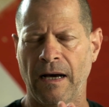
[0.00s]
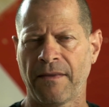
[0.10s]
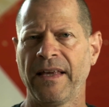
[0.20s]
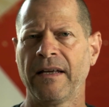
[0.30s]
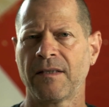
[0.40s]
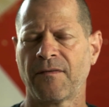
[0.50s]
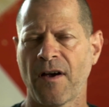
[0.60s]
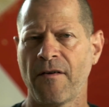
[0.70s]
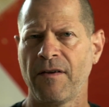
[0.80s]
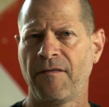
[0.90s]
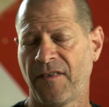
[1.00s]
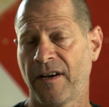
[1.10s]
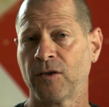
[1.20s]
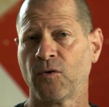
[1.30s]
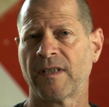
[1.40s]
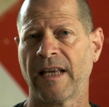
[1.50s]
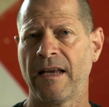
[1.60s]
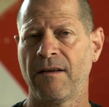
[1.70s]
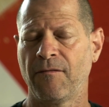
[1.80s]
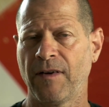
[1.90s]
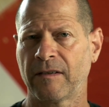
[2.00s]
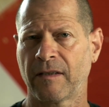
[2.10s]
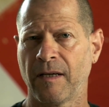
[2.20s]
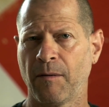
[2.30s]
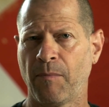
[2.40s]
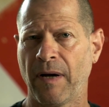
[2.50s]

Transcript: I think it's very fair to say that